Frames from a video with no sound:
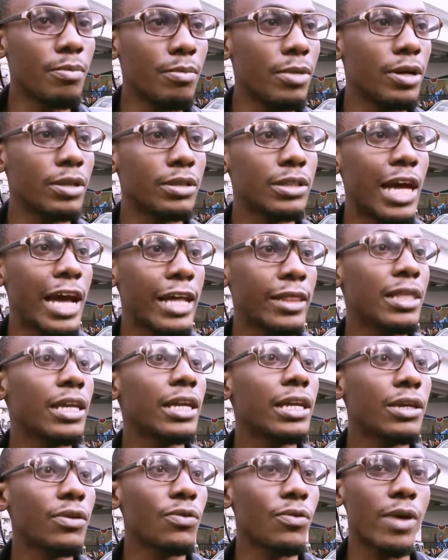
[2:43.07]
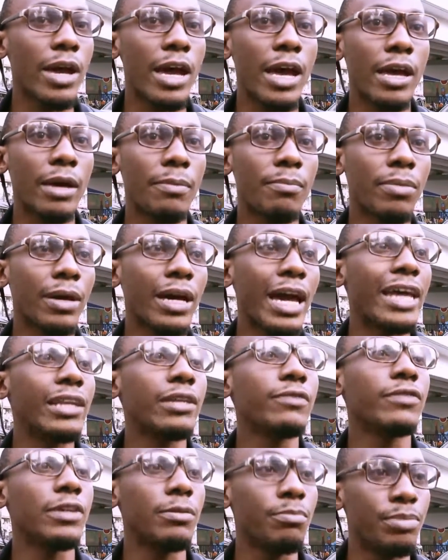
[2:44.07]
but I think we're
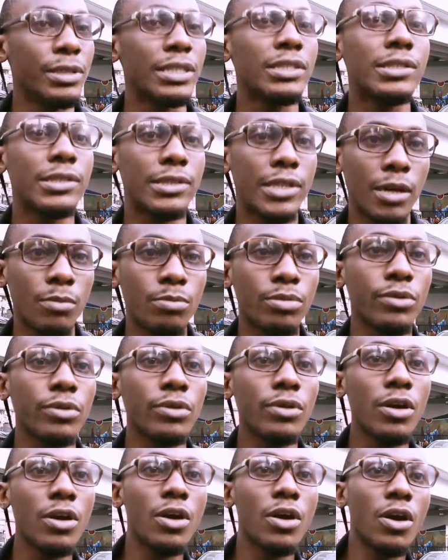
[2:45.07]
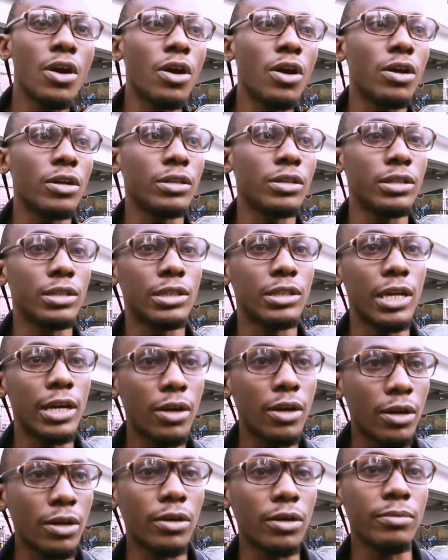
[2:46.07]
kind of a bit stable on the
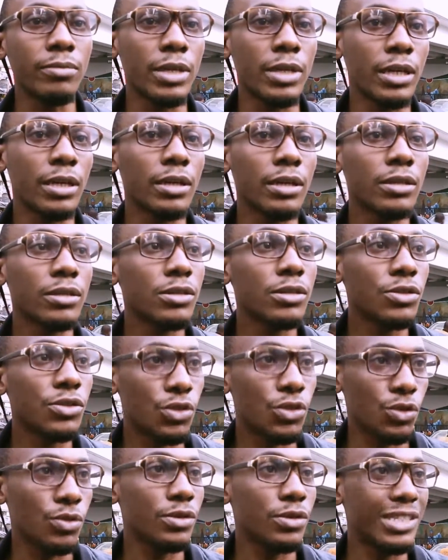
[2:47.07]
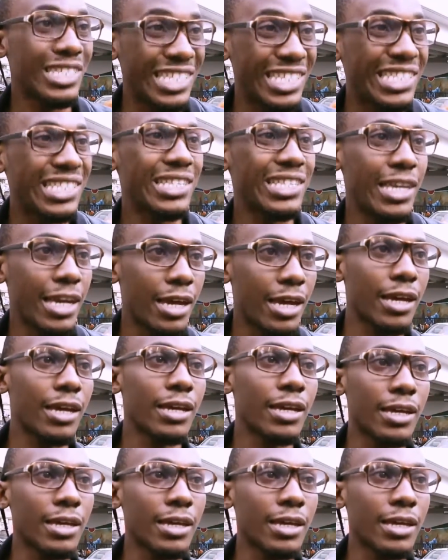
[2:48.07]
economy to this year.